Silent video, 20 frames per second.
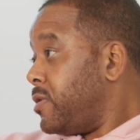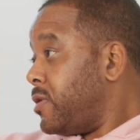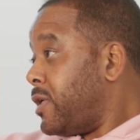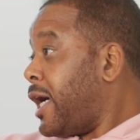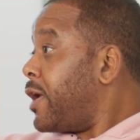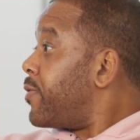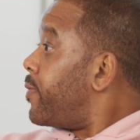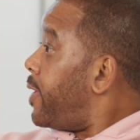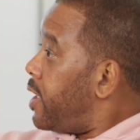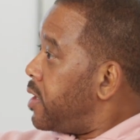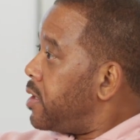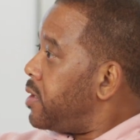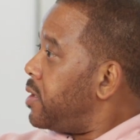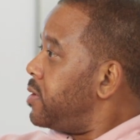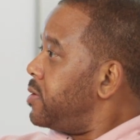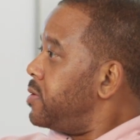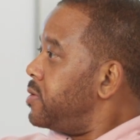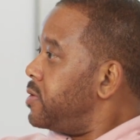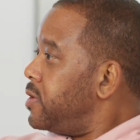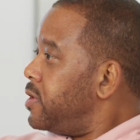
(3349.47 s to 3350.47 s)
I'd
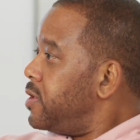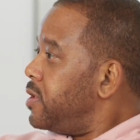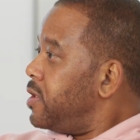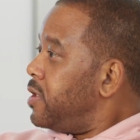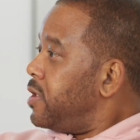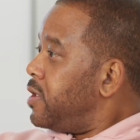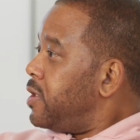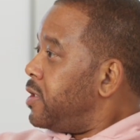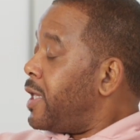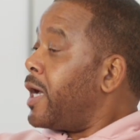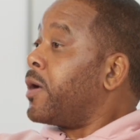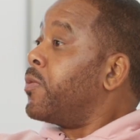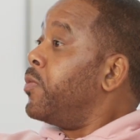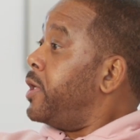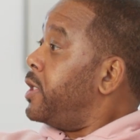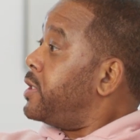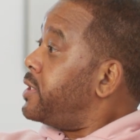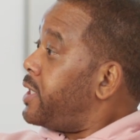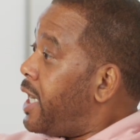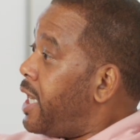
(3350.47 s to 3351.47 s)
rather, like
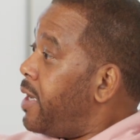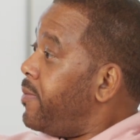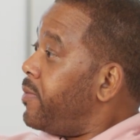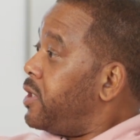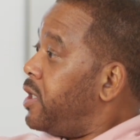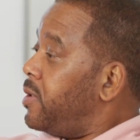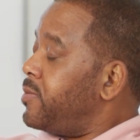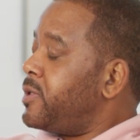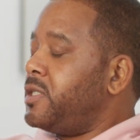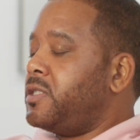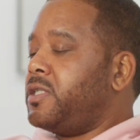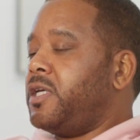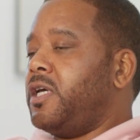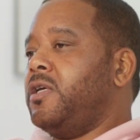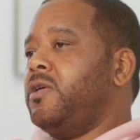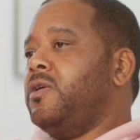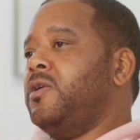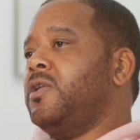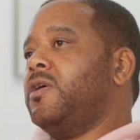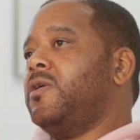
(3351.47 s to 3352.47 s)
when the time comes, they
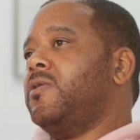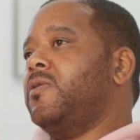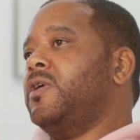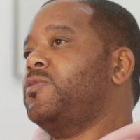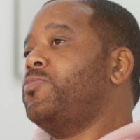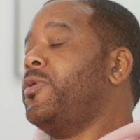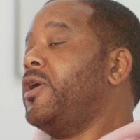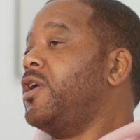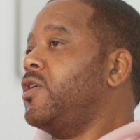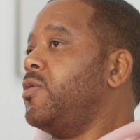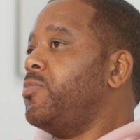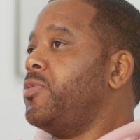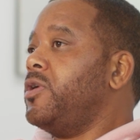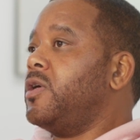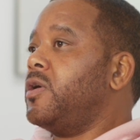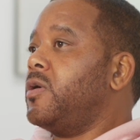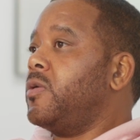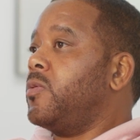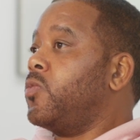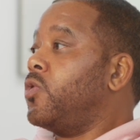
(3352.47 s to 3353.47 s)
say, it's better to
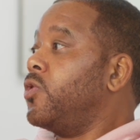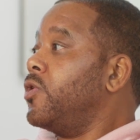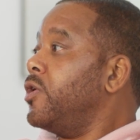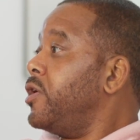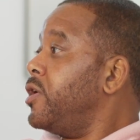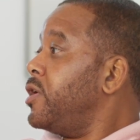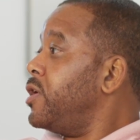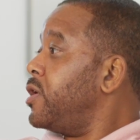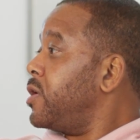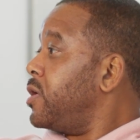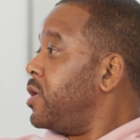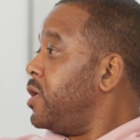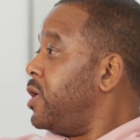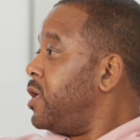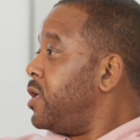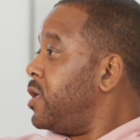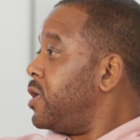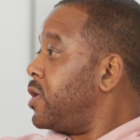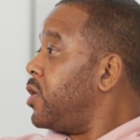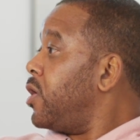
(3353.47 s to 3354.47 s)
be a warrior
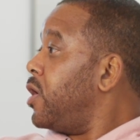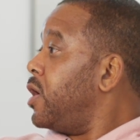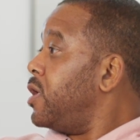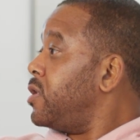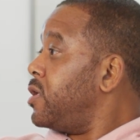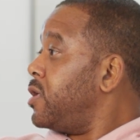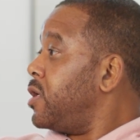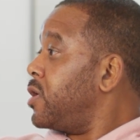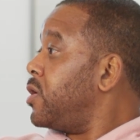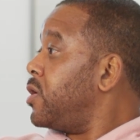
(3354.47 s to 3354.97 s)
in a garden than a